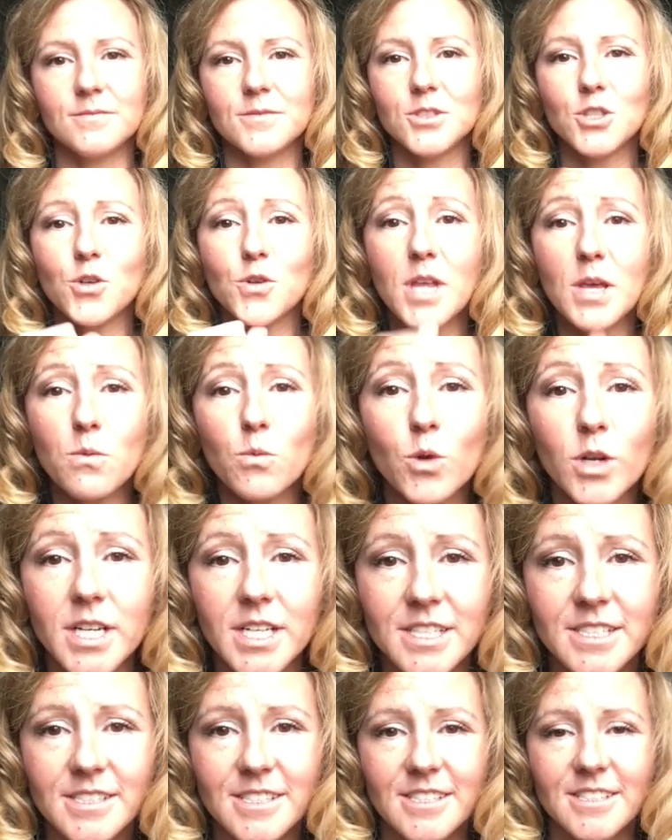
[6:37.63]
No, they
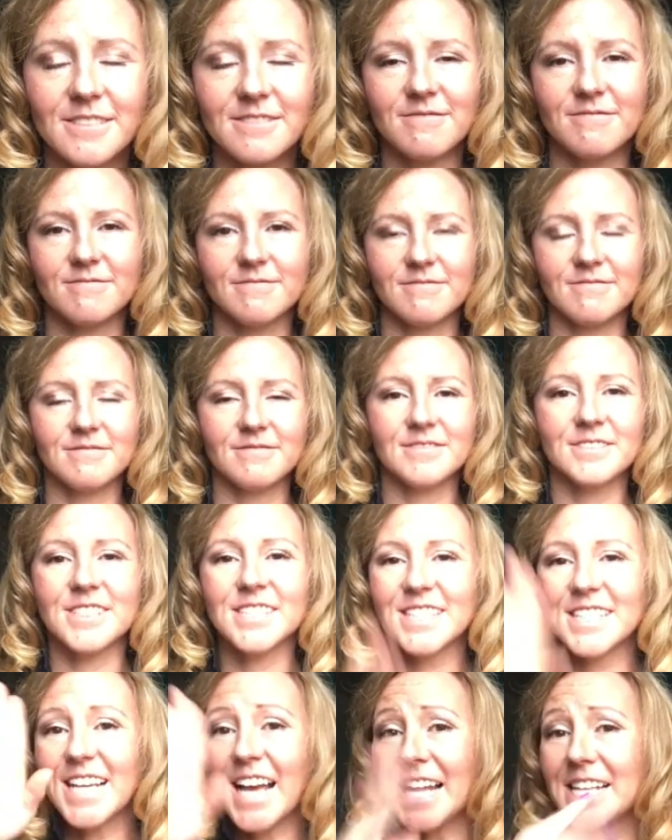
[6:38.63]
wouldn't.
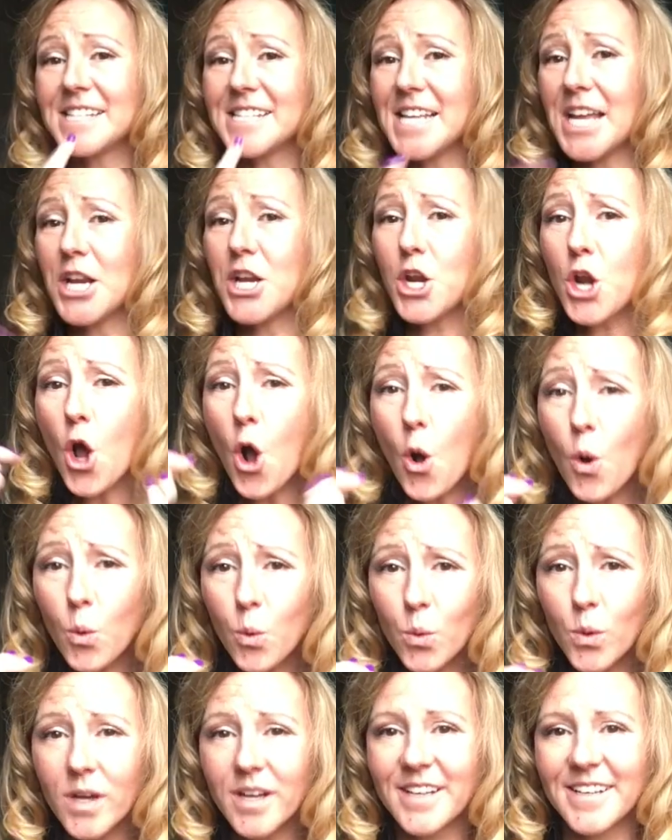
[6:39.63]
God said
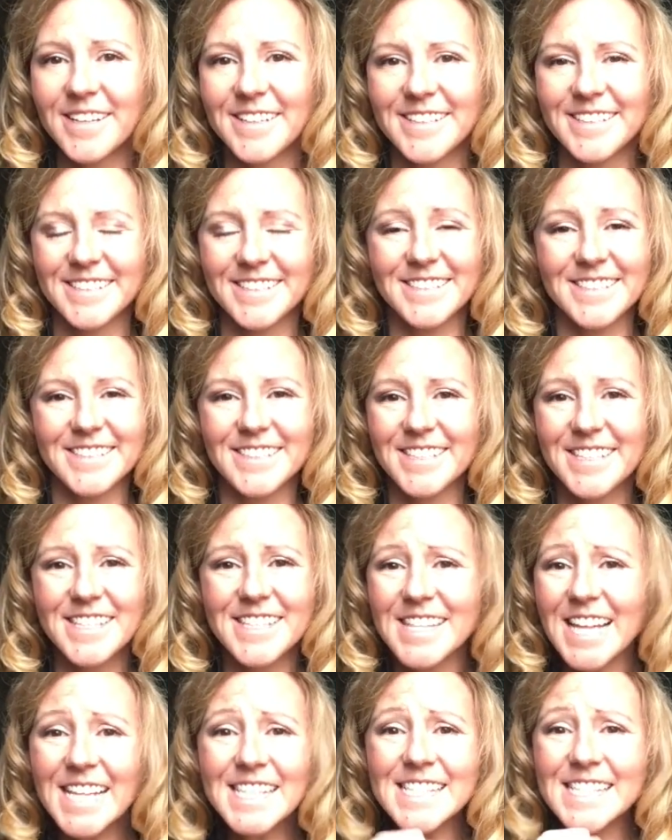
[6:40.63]
no.
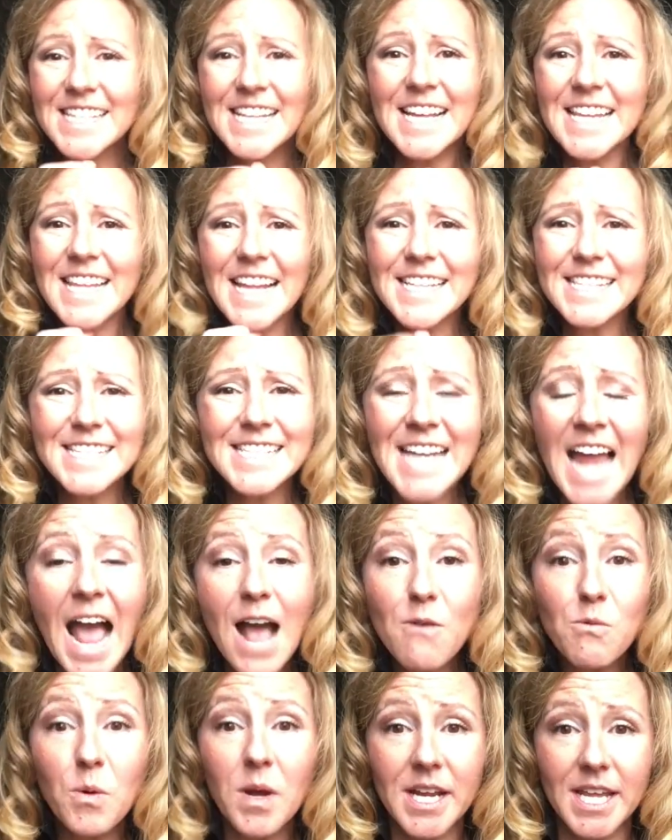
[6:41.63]
That's
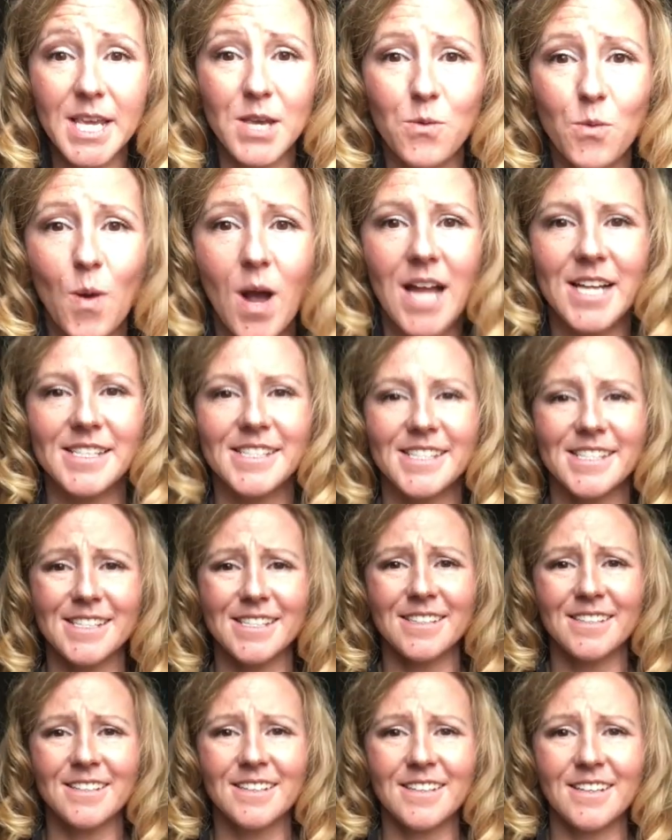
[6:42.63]
not what he wants.
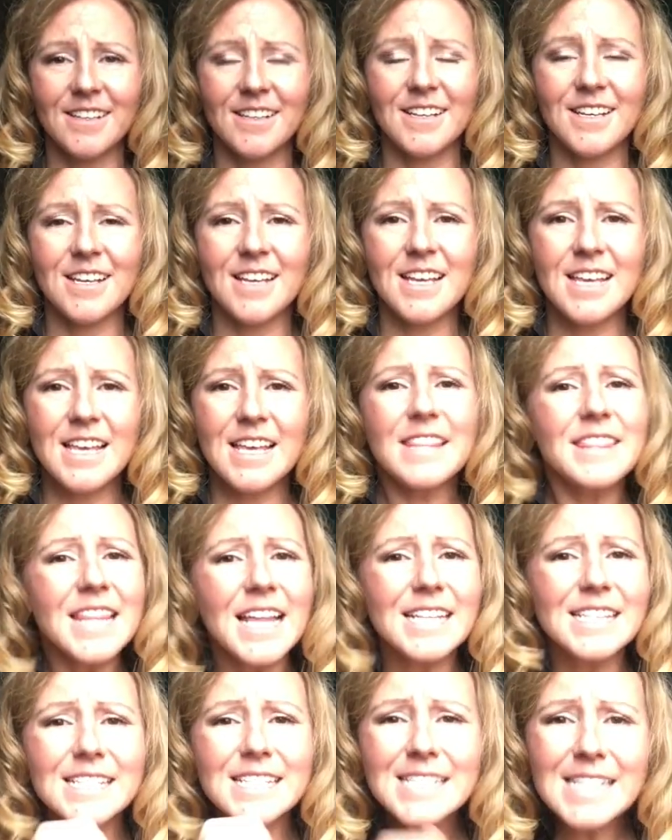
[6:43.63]

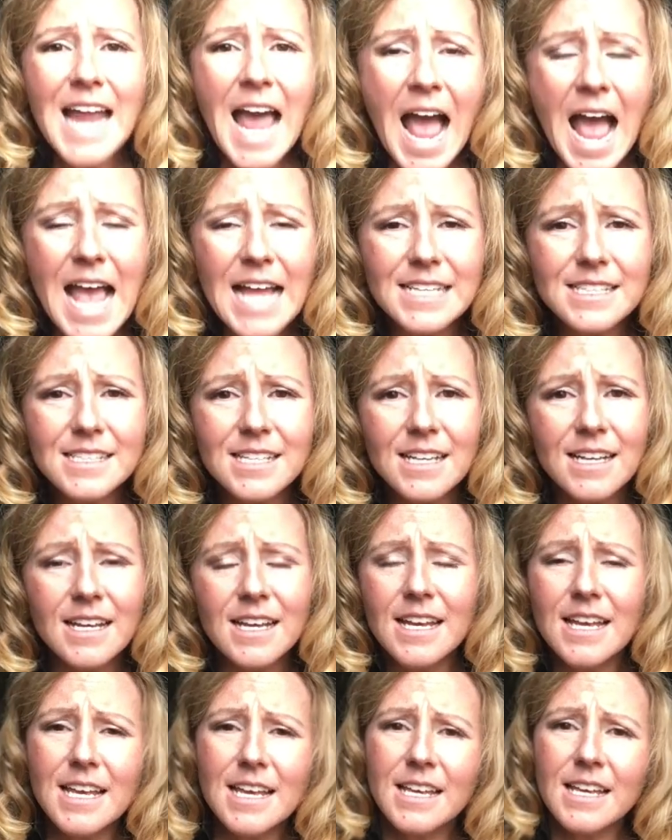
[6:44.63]
That's not
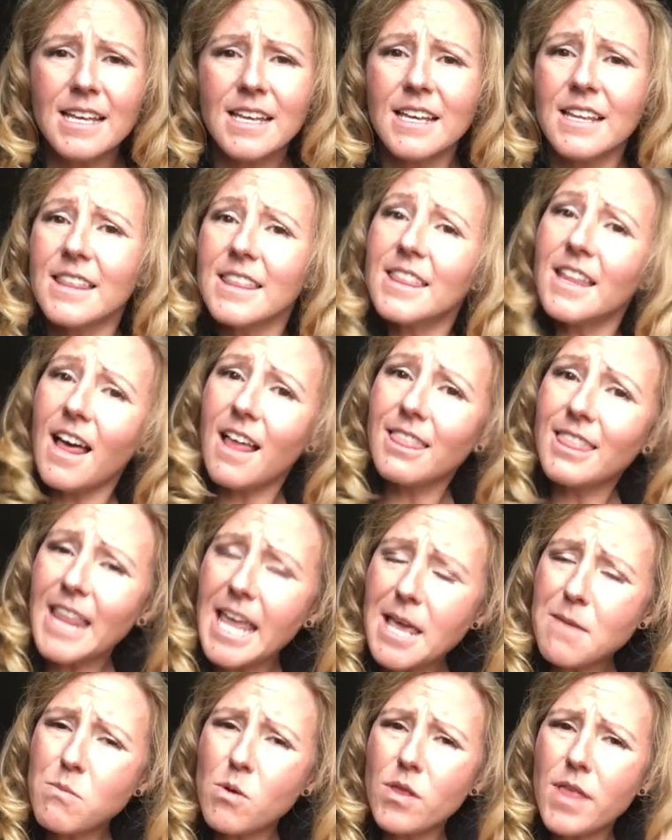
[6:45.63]
a
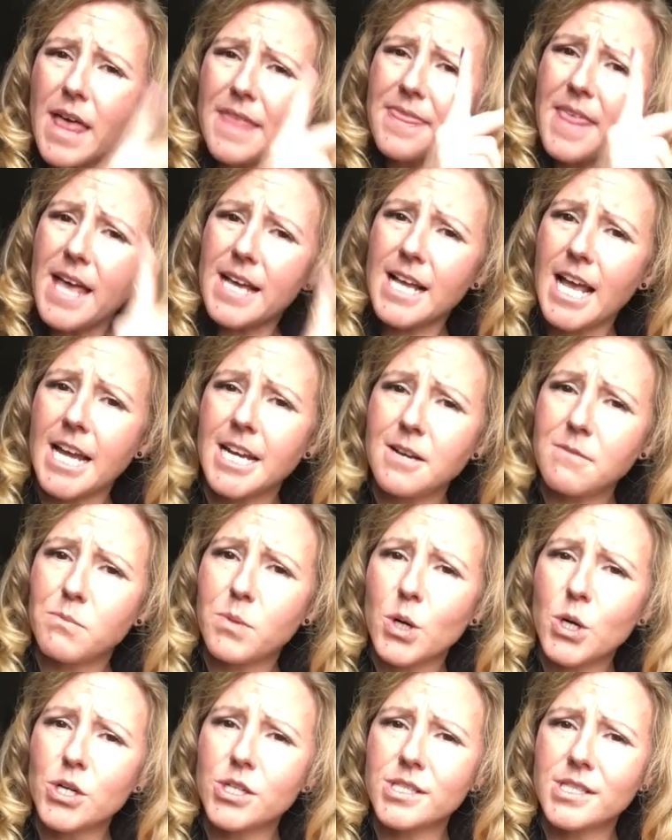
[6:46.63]
label that that kind of
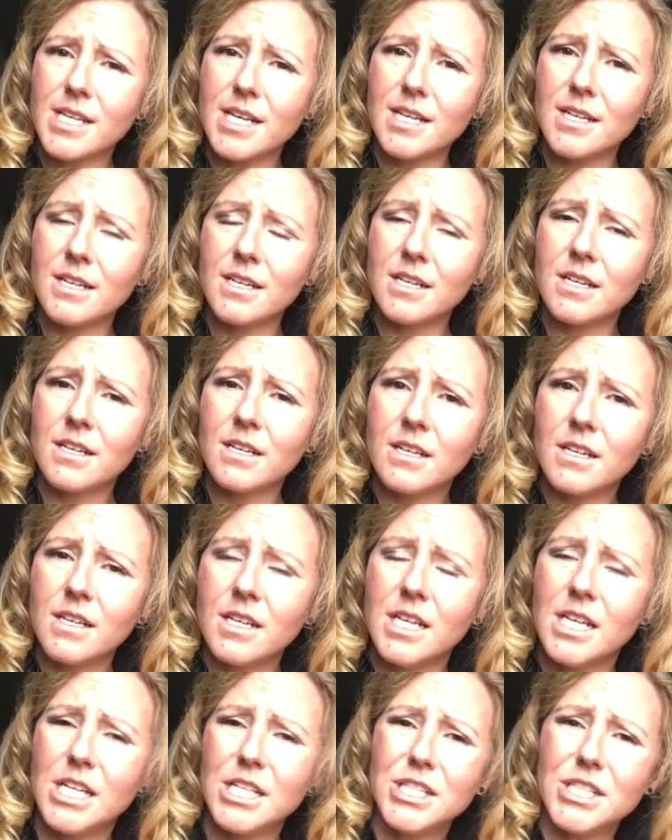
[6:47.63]
person
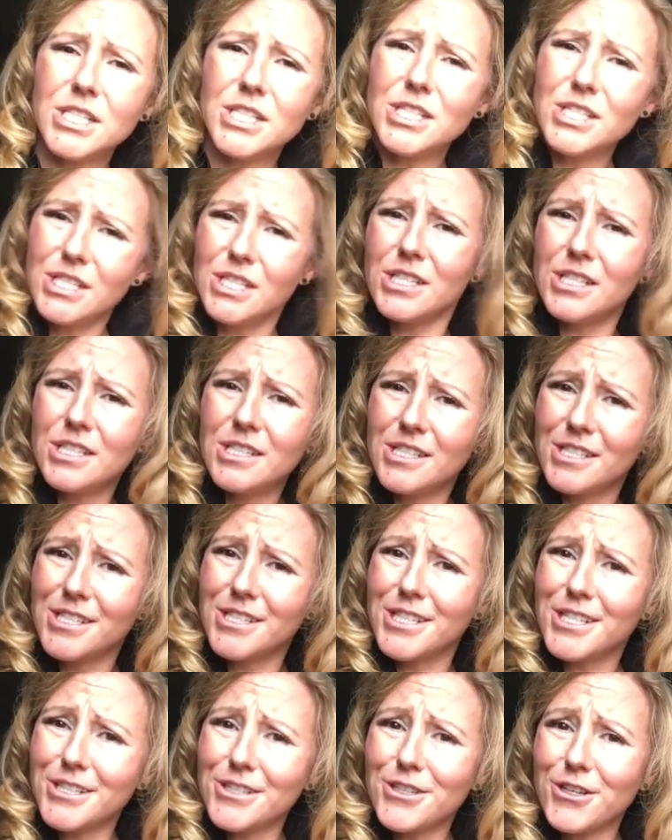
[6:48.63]

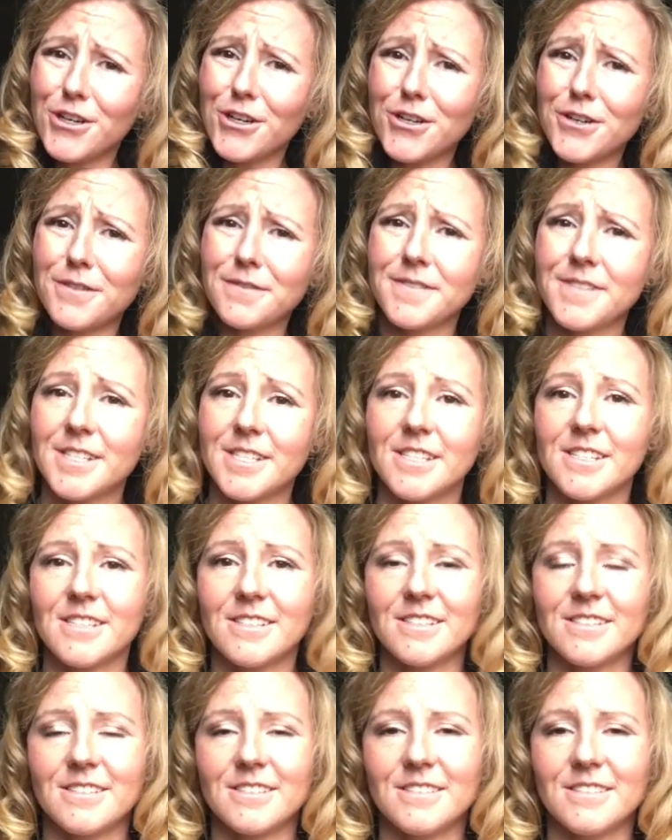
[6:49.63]
deserves.